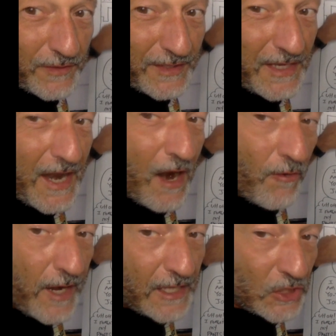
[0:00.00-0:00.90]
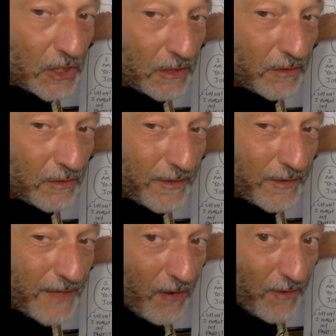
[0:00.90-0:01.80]
called the narration, the
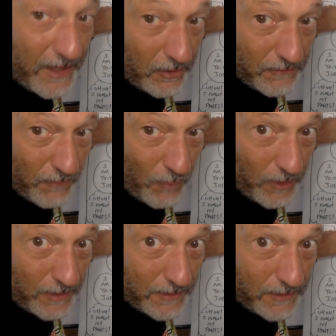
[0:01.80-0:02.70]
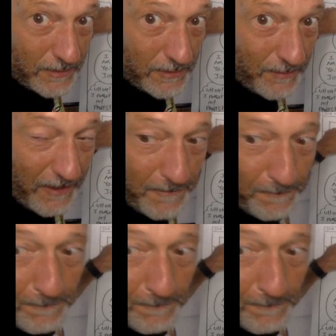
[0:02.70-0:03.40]
narrator's voice up there.